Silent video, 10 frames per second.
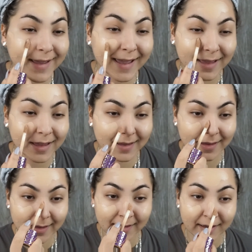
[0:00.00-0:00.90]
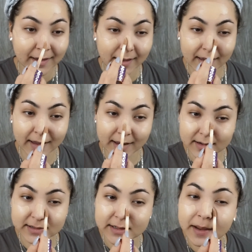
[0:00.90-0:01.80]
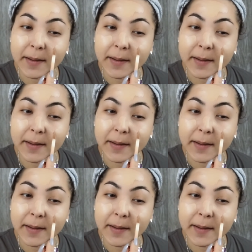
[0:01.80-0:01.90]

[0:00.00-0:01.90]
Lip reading: cakey and